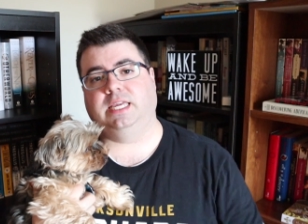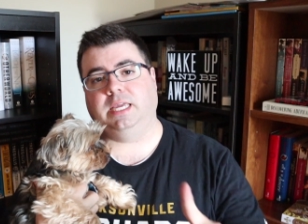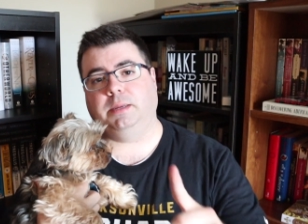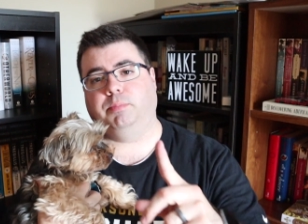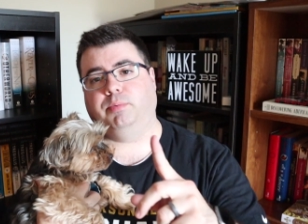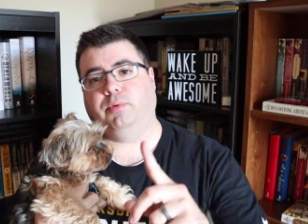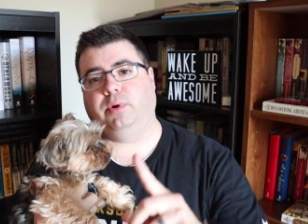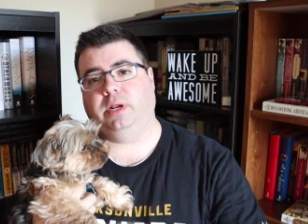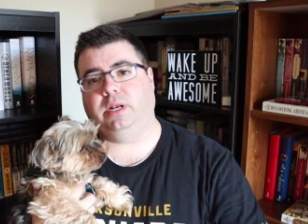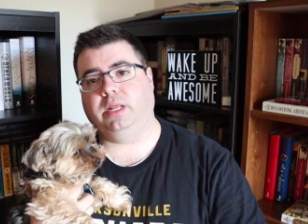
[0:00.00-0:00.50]

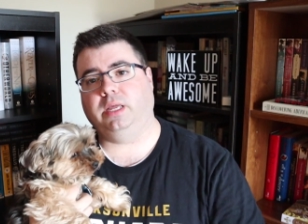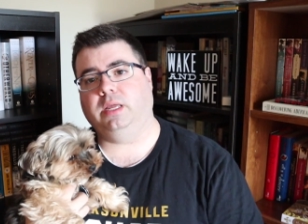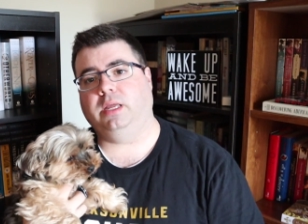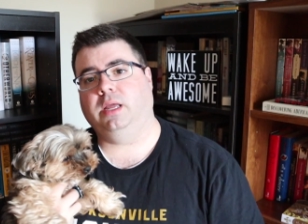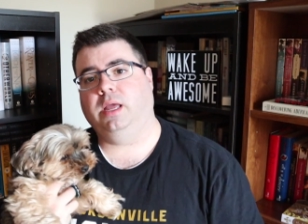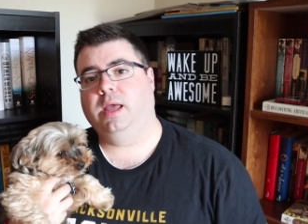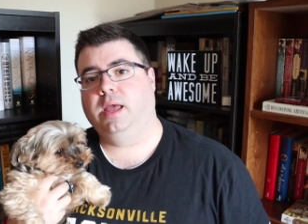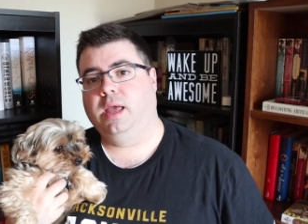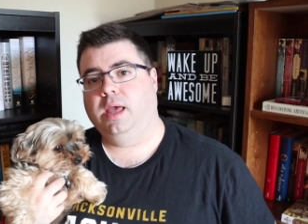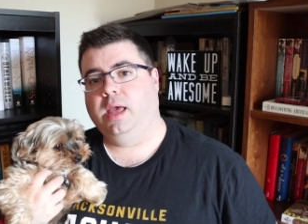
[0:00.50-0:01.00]
keep
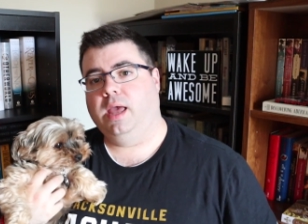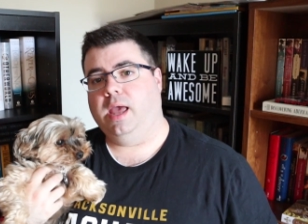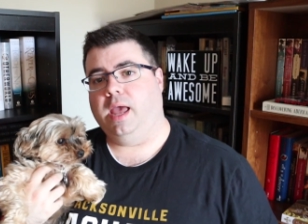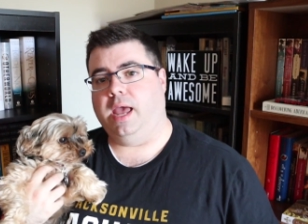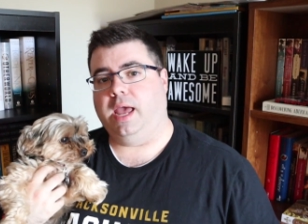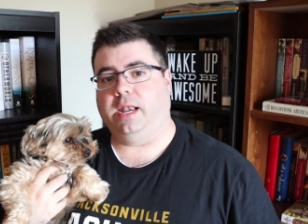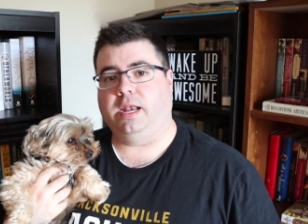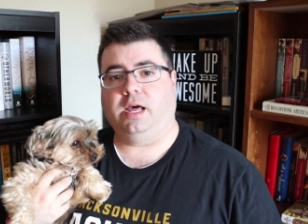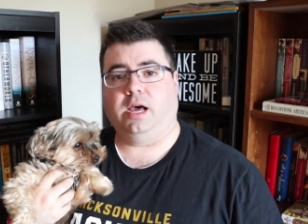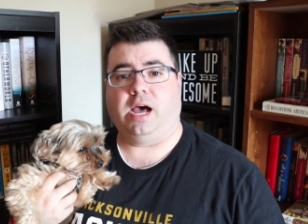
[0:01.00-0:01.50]
reading,
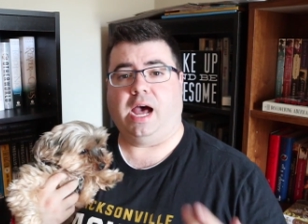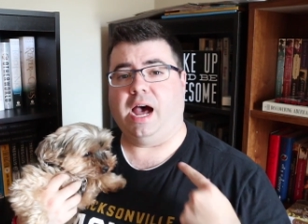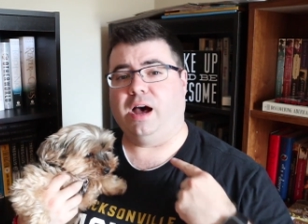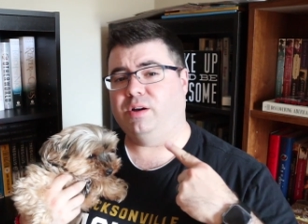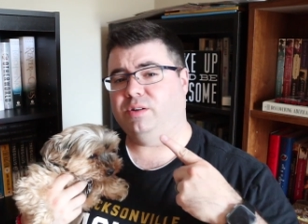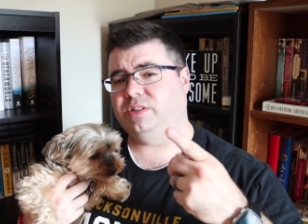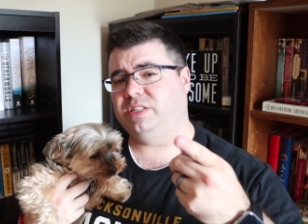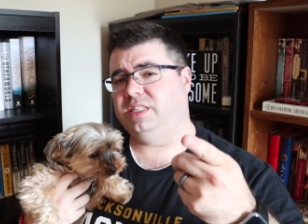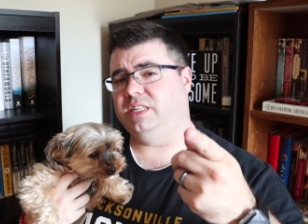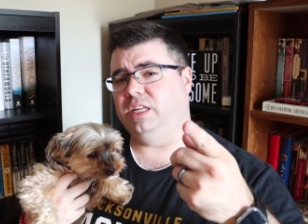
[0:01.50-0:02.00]
and uh,
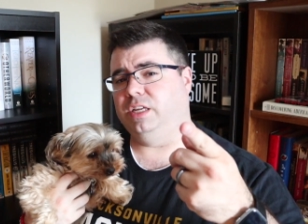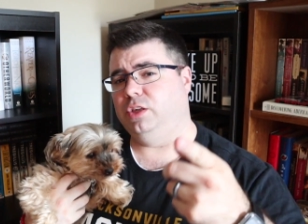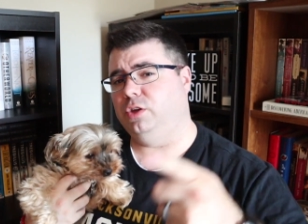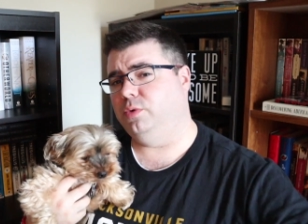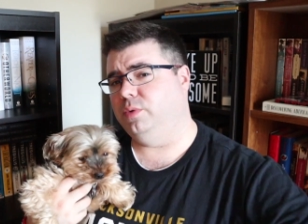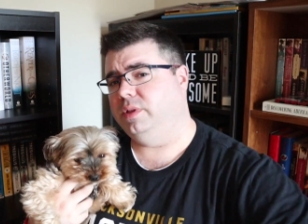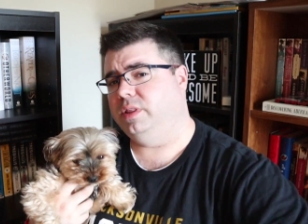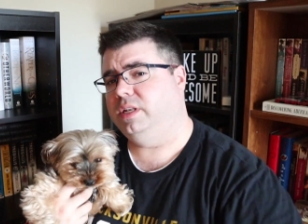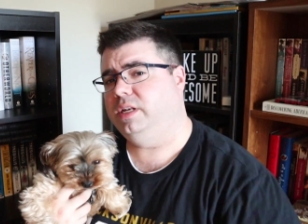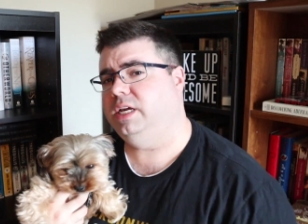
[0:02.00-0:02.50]
I'll see
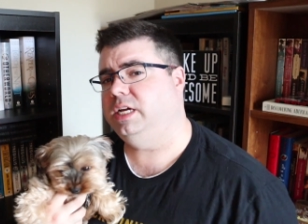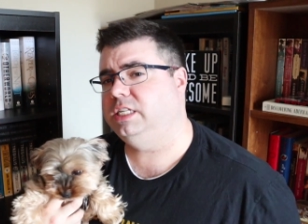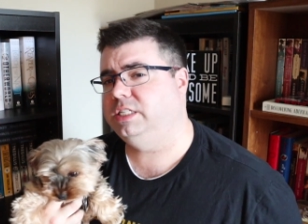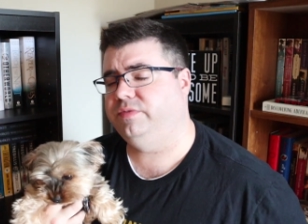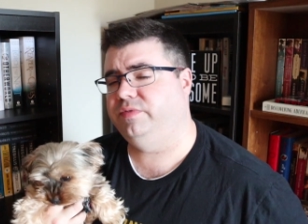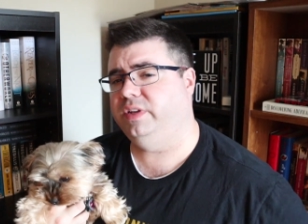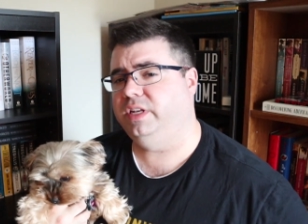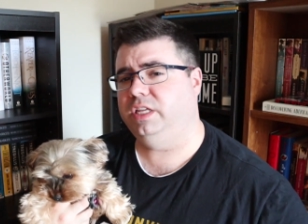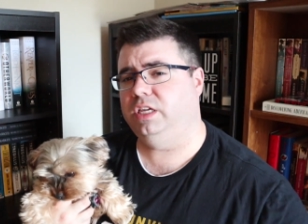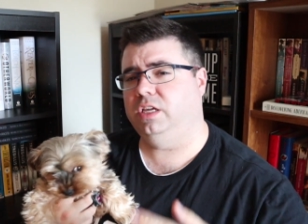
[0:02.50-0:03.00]
you in the
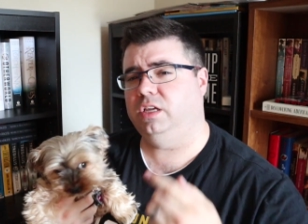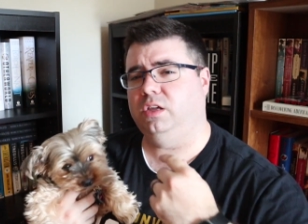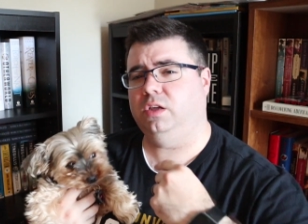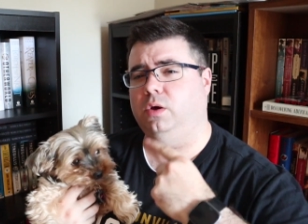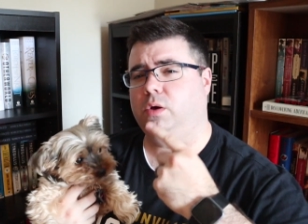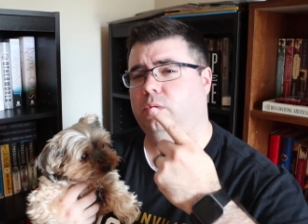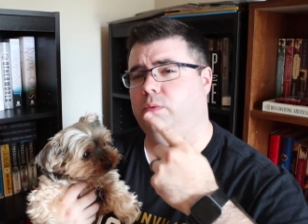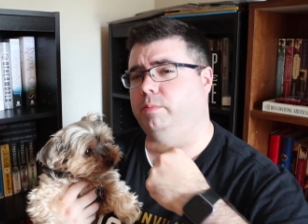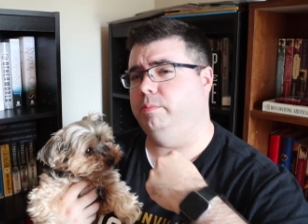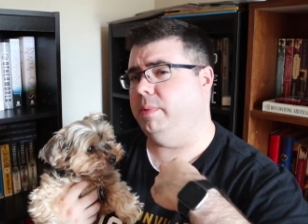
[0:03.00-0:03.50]
next
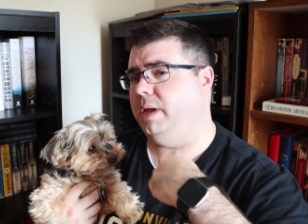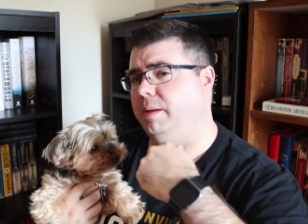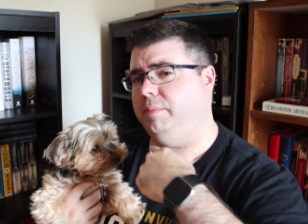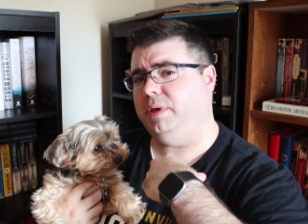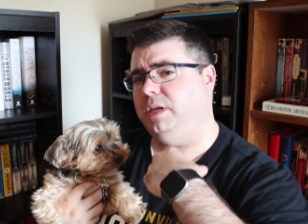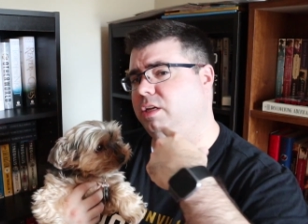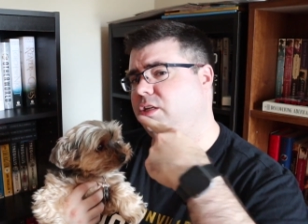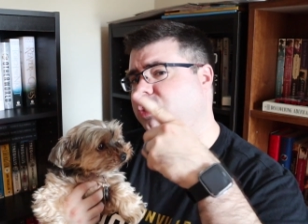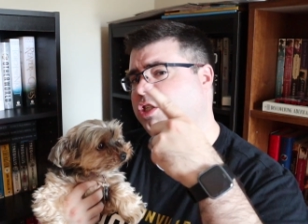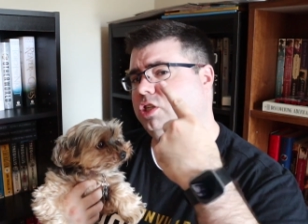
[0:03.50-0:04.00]
video.
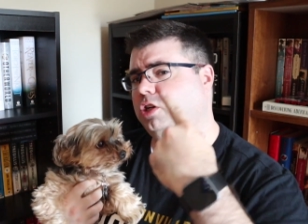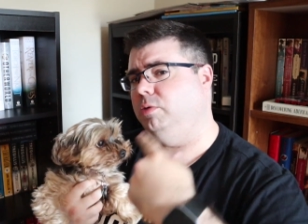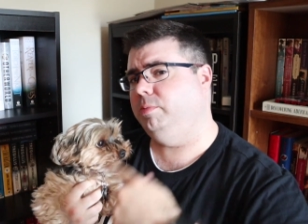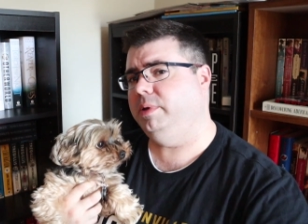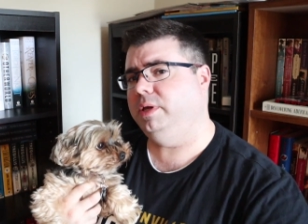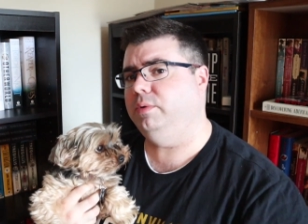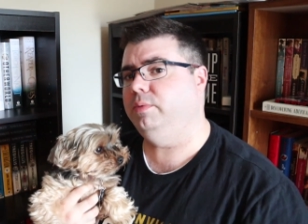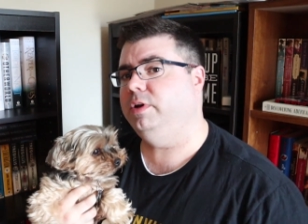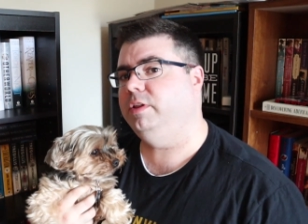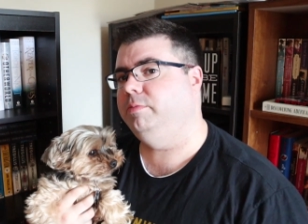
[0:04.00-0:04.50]
Maybe she'll
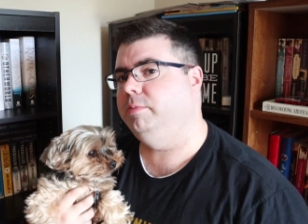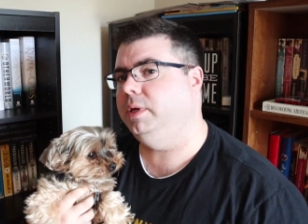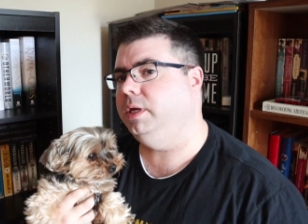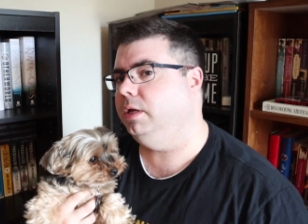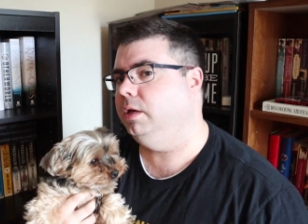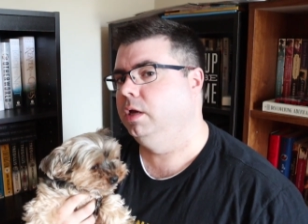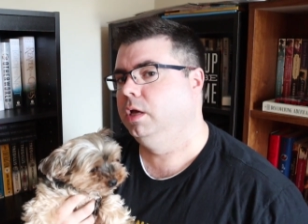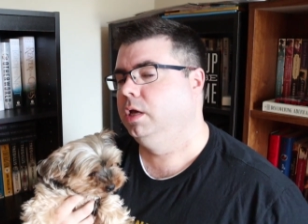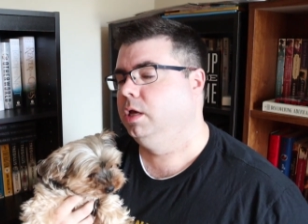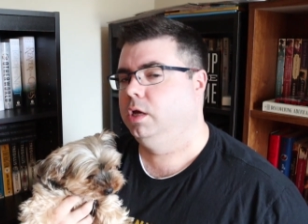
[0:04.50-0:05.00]
be with
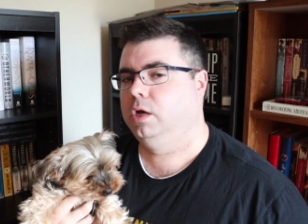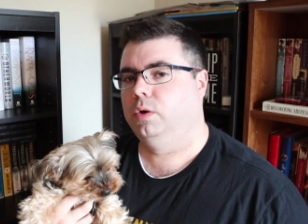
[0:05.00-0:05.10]
me.